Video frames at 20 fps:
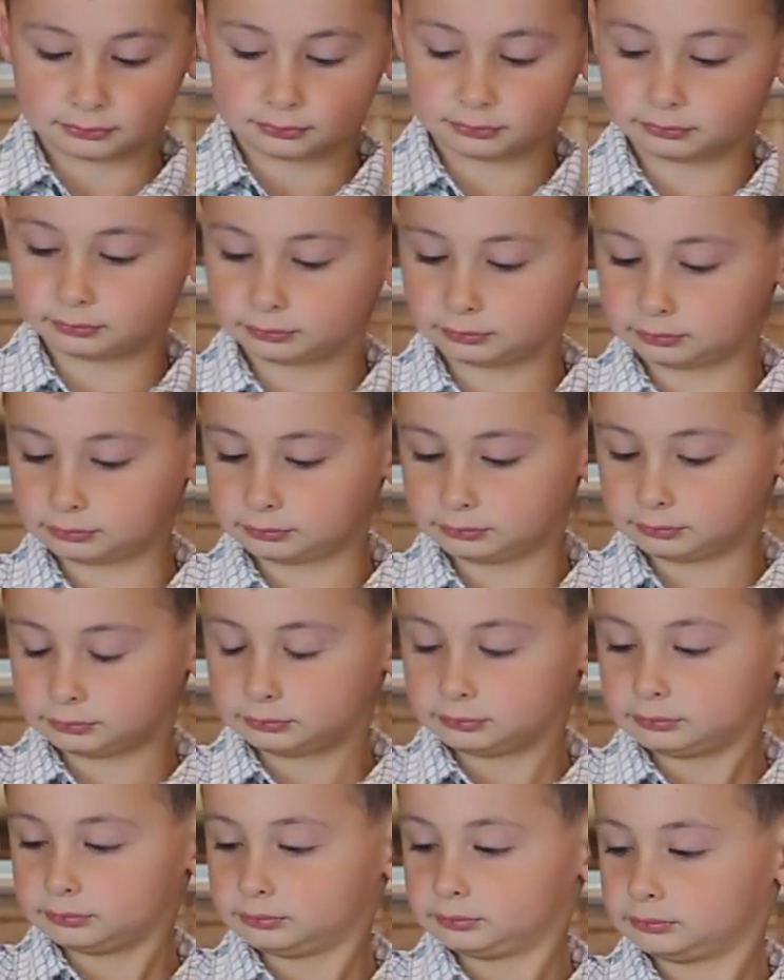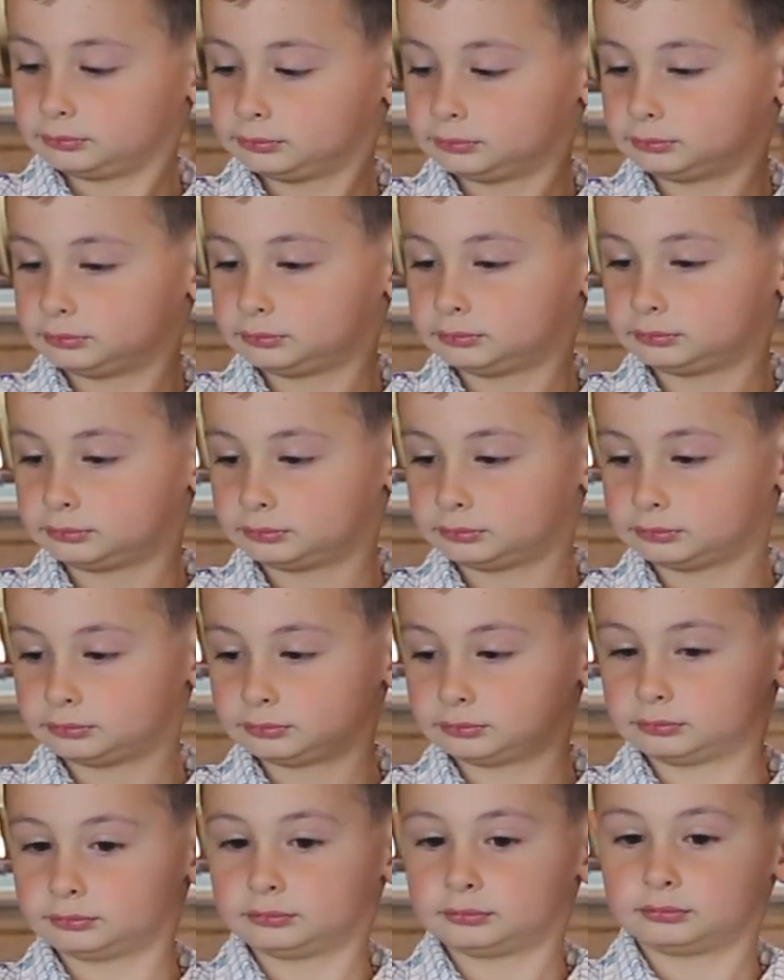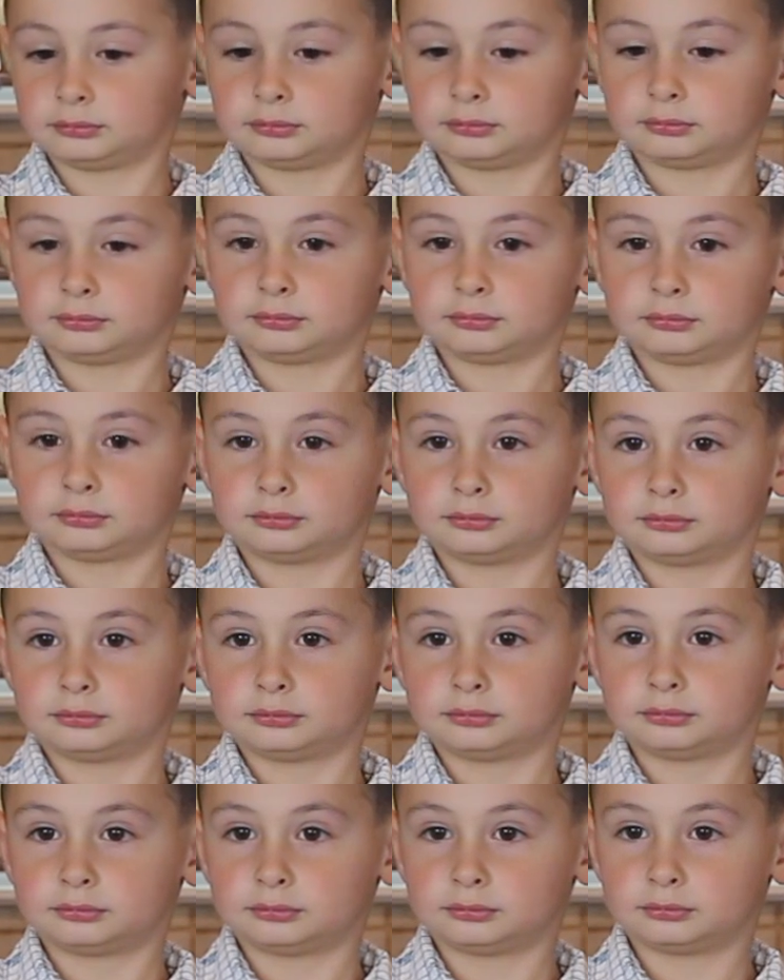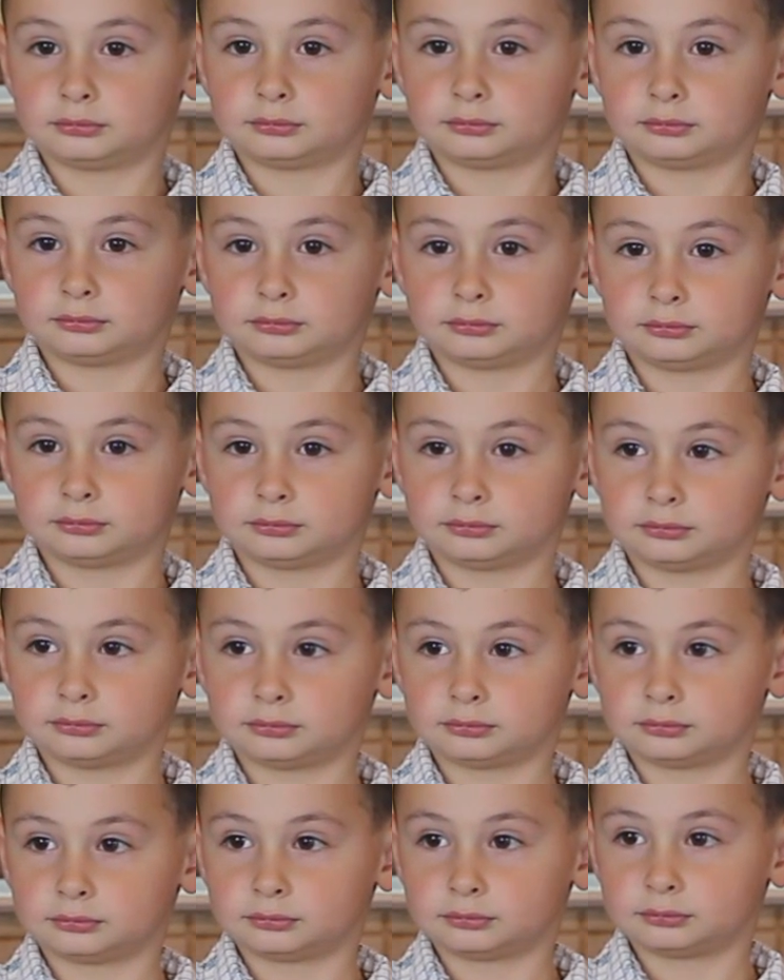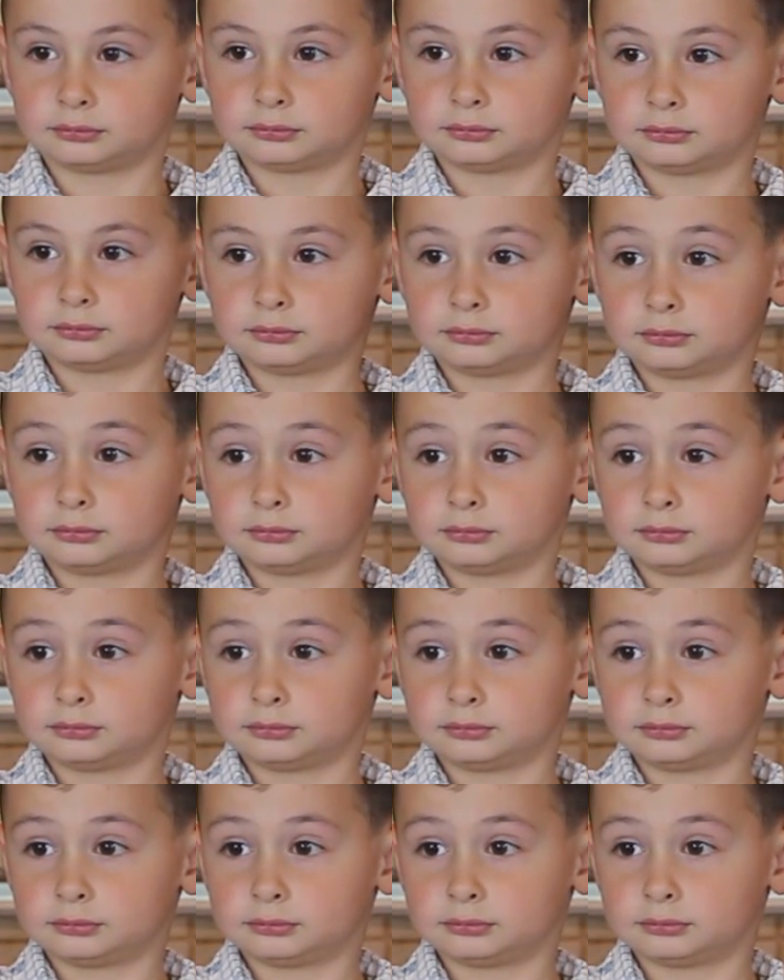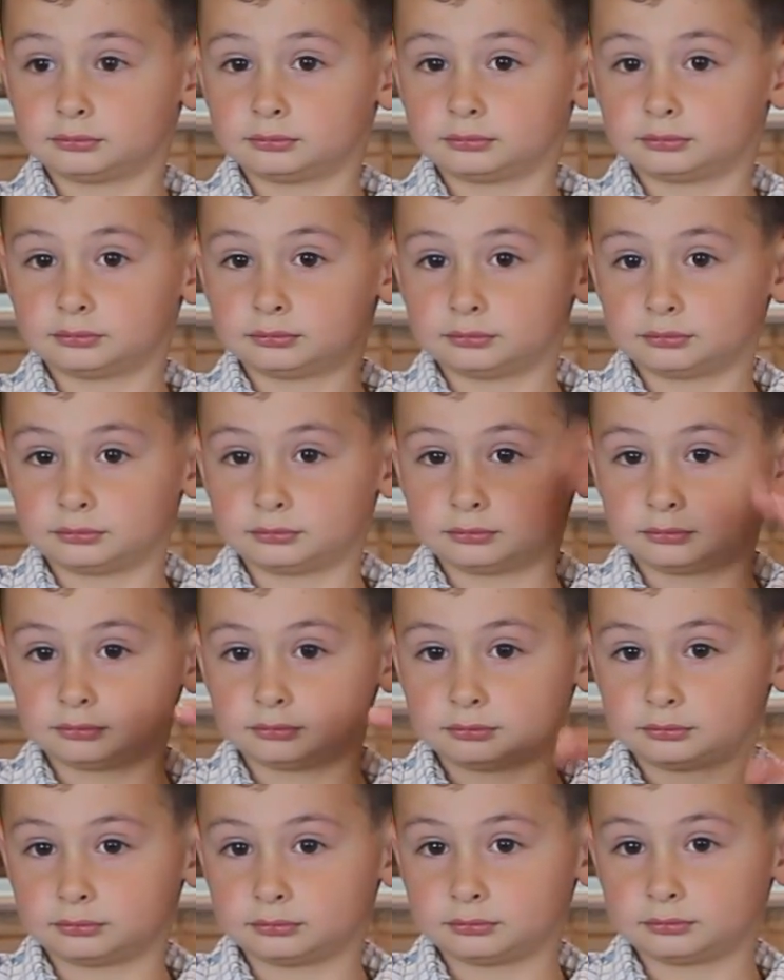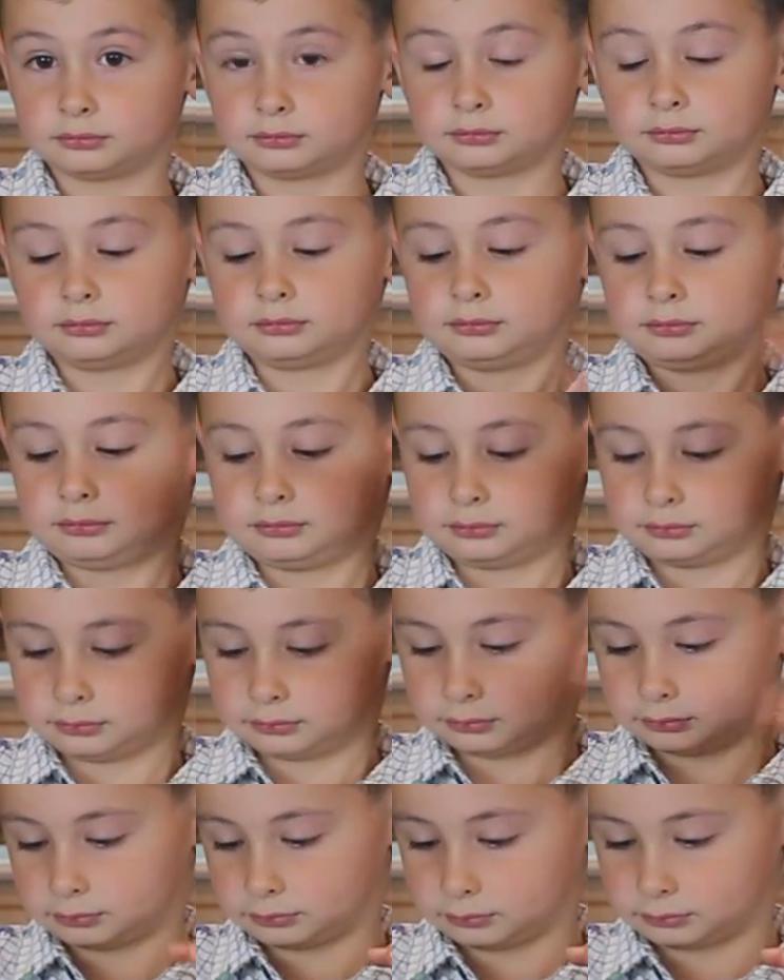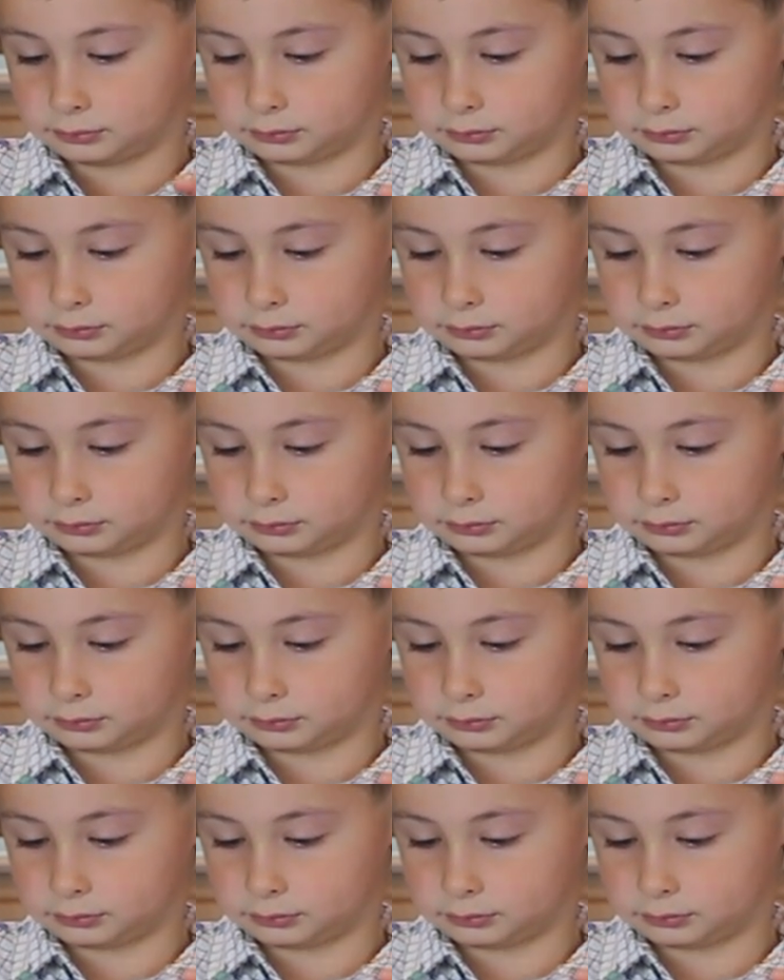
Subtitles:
(not speaking)